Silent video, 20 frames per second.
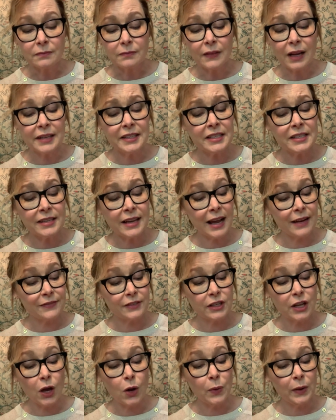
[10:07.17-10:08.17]
I didn't have to
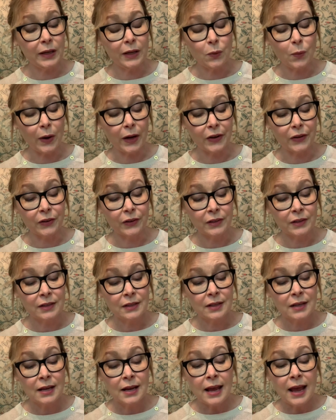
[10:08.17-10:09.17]
go anywhere.
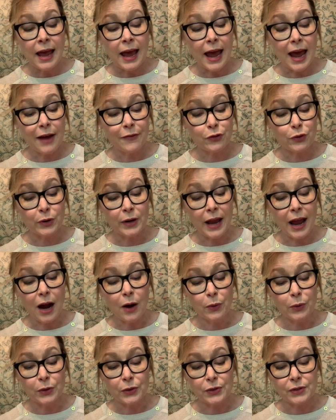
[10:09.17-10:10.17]
After an
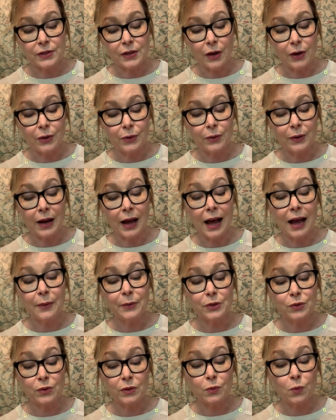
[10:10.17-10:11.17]
hour or so, I
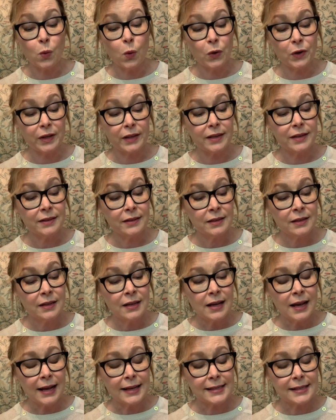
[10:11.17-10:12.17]
was rewarded.
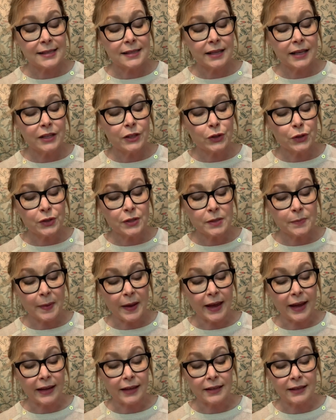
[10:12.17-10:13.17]
A slender
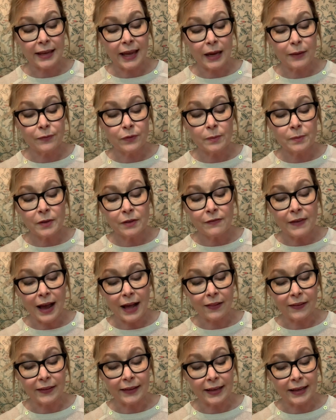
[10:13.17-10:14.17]
speck came from the
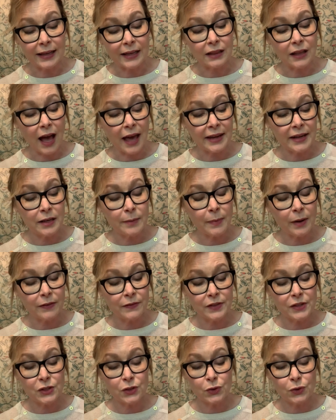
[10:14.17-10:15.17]
valley and glided above the
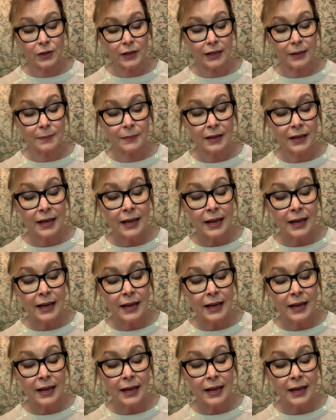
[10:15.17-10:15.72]
stream.